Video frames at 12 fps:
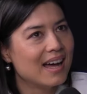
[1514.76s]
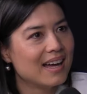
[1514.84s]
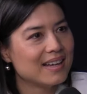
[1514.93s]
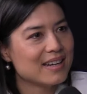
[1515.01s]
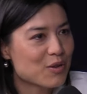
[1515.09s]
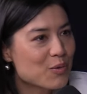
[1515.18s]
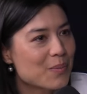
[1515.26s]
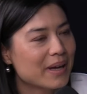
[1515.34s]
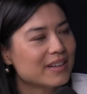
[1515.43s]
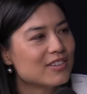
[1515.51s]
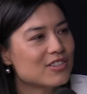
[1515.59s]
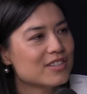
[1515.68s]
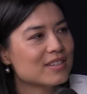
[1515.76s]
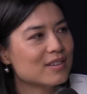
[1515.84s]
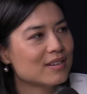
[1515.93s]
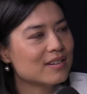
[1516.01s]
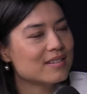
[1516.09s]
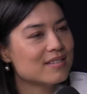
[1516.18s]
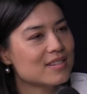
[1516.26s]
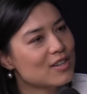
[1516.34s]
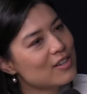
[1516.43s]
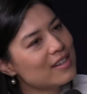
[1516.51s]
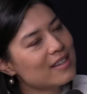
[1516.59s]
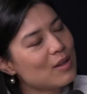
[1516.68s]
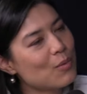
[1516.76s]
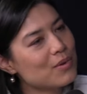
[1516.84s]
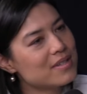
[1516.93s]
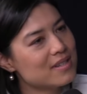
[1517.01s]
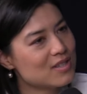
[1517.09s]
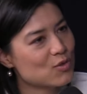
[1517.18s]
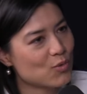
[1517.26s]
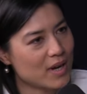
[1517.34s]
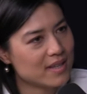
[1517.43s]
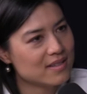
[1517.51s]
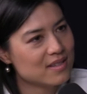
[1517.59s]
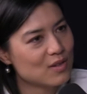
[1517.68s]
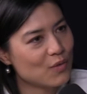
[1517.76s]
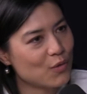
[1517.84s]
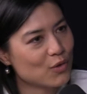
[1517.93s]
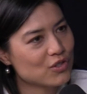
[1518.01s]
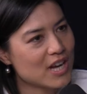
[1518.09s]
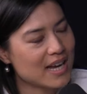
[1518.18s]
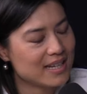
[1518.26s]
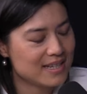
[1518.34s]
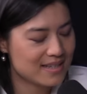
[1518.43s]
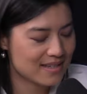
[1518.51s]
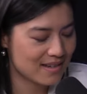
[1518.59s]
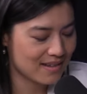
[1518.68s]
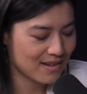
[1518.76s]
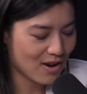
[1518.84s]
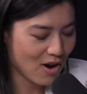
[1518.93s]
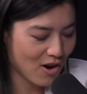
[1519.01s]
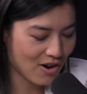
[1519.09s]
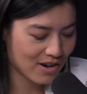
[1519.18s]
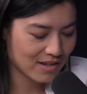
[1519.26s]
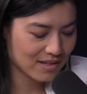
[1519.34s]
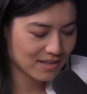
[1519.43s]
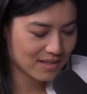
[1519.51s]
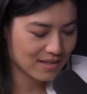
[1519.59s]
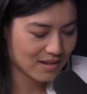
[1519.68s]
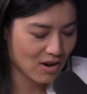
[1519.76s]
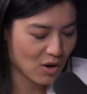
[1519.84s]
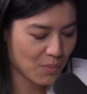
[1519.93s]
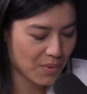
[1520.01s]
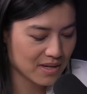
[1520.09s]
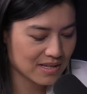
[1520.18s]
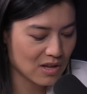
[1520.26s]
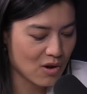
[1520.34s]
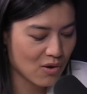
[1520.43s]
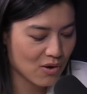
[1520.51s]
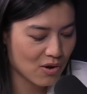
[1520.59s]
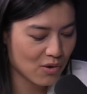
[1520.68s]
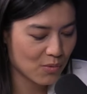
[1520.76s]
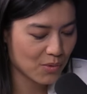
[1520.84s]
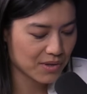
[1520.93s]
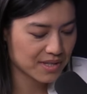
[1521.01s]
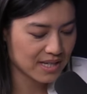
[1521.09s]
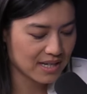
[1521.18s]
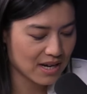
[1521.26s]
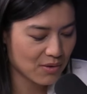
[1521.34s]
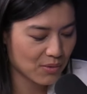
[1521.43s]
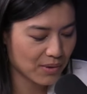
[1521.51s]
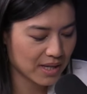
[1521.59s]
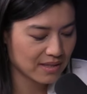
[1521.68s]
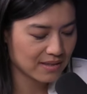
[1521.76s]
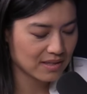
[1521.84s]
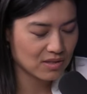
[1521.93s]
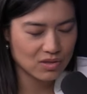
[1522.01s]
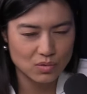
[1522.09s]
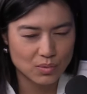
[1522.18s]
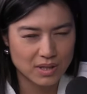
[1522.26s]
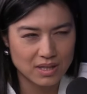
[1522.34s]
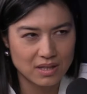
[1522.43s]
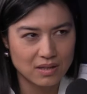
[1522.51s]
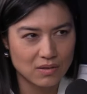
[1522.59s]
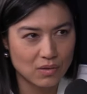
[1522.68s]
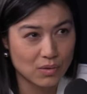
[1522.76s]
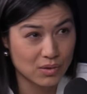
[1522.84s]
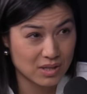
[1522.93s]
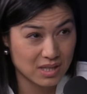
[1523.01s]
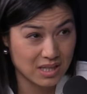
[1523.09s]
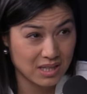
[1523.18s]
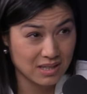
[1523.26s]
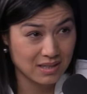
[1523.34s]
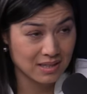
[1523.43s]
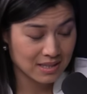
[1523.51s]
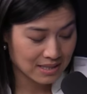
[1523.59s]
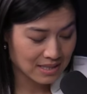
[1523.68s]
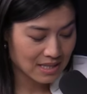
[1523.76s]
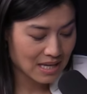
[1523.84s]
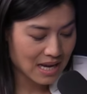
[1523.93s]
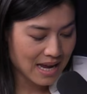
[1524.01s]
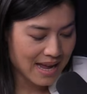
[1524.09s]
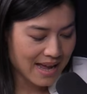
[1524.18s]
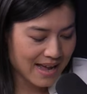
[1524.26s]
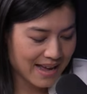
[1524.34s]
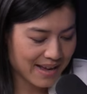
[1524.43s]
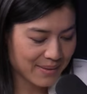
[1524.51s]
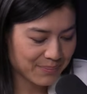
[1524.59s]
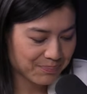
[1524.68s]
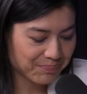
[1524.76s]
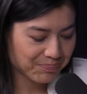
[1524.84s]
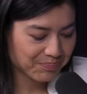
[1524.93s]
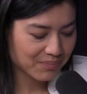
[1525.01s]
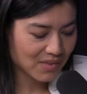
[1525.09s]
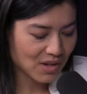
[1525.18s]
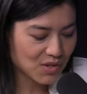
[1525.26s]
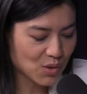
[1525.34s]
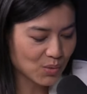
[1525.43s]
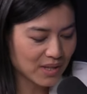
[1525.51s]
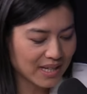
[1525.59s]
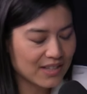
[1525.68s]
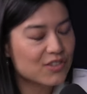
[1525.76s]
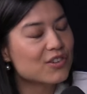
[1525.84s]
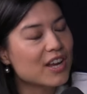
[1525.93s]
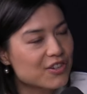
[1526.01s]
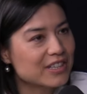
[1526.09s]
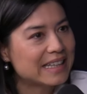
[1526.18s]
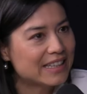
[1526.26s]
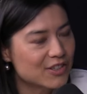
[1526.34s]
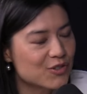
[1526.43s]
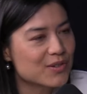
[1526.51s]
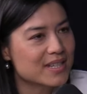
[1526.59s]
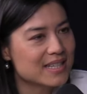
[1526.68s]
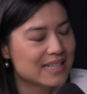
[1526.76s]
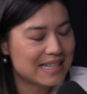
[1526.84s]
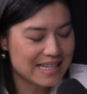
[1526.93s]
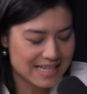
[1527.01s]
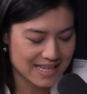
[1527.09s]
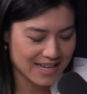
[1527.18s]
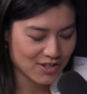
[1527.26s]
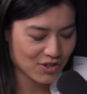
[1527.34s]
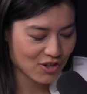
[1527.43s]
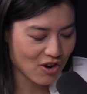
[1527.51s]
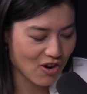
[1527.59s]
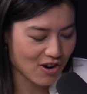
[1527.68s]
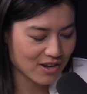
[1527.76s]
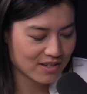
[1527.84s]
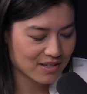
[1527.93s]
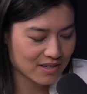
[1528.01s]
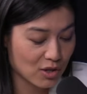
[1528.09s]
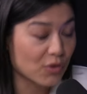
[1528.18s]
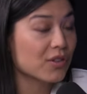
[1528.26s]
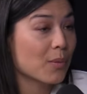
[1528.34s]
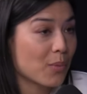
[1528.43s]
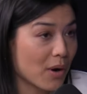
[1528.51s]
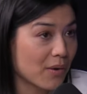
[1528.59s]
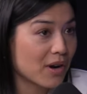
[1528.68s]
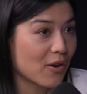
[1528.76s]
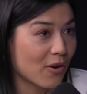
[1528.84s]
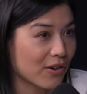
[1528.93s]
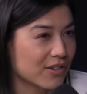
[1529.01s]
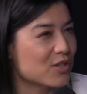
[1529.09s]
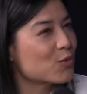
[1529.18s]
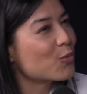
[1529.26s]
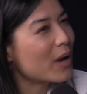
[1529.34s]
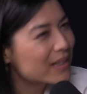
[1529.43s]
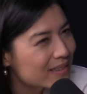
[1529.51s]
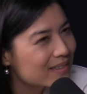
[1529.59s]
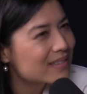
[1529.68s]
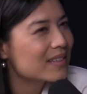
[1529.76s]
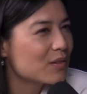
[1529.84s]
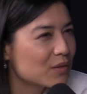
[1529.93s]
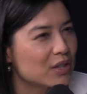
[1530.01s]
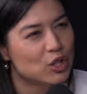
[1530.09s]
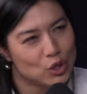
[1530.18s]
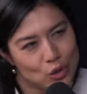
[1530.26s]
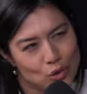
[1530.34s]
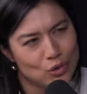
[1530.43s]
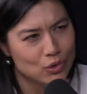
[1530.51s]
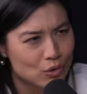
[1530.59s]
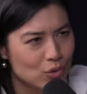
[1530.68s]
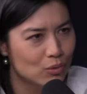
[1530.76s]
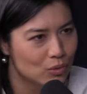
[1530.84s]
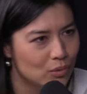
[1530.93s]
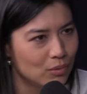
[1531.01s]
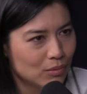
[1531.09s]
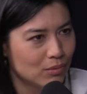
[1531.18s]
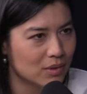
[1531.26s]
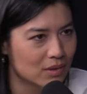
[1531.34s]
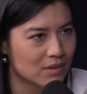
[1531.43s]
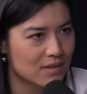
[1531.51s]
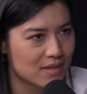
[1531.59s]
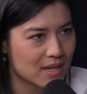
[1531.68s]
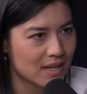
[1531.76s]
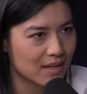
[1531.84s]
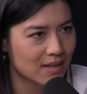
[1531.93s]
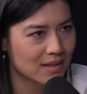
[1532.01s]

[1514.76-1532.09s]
Uh, now you mentioned that the, suddenly there was this trend uh, for Chinese yeah. uh, art. Uh, art Basel Hong Kong was inaugurated in 2013. Yes, um, so the international interest in East Asian art, uh, contemporary art, is relatively new. One could say.